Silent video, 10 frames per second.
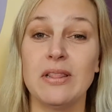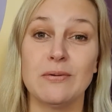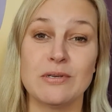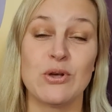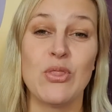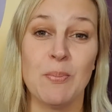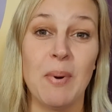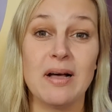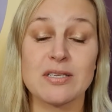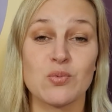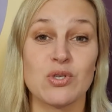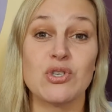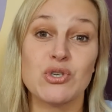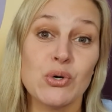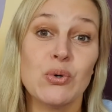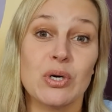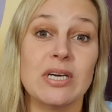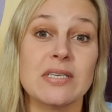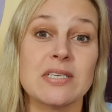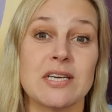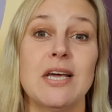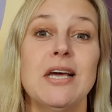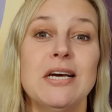that was on the bus was a tourist.